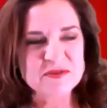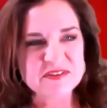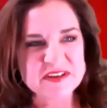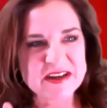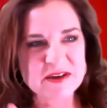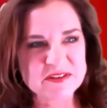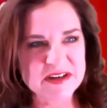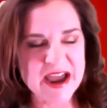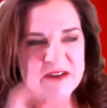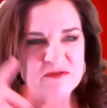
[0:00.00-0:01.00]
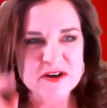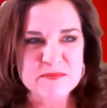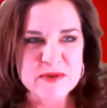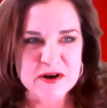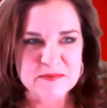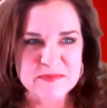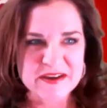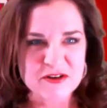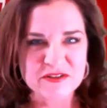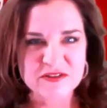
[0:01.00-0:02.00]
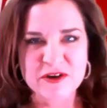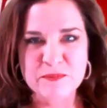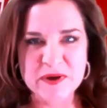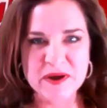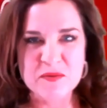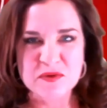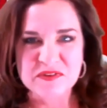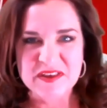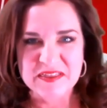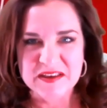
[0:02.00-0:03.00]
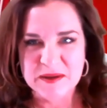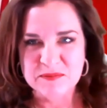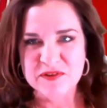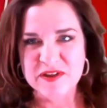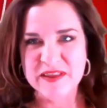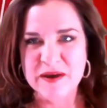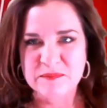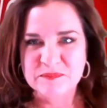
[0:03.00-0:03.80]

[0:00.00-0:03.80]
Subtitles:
was an African-American man also, but I won't say the names on that.